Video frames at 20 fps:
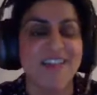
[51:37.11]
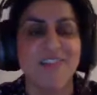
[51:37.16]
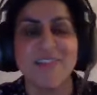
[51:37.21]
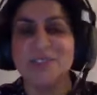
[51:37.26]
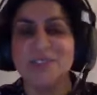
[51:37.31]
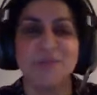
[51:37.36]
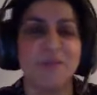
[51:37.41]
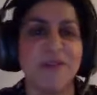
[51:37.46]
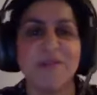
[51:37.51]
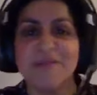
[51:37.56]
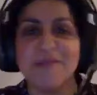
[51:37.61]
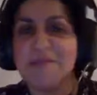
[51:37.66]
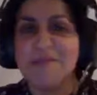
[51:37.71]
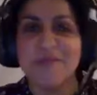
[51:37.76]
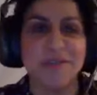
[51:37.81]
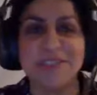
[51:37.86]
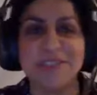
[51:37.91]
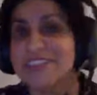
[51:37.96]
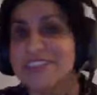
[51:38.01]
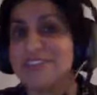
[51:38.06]
oh, Shabana
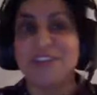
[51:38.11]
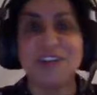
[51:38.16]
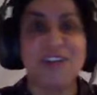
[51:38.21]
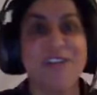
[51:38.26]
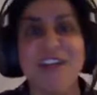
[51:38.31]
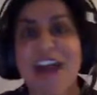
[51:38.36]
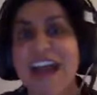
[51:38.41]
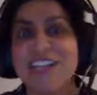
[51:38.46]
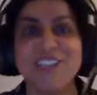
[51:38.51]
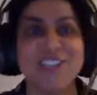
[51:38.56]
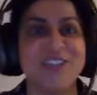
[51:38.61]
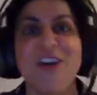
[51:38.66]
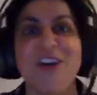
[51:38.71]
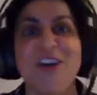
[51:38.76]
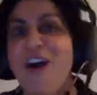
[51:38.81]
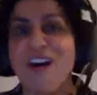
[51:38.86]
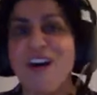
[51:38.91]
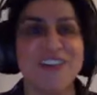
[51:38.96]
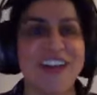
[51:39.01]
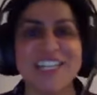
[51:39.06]
Mahmood's crashed,
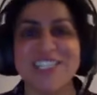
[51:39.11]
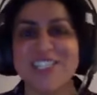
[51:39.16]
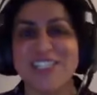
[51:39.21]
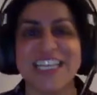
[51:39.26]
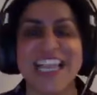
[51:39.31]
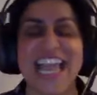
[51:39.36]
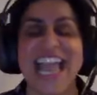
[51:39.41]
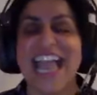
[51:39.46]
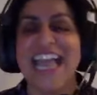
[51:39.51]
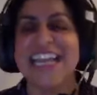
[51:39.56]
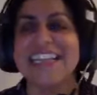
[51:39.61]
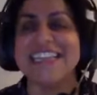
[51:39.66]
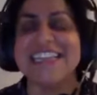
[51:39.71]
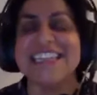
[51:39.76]
car crashed again.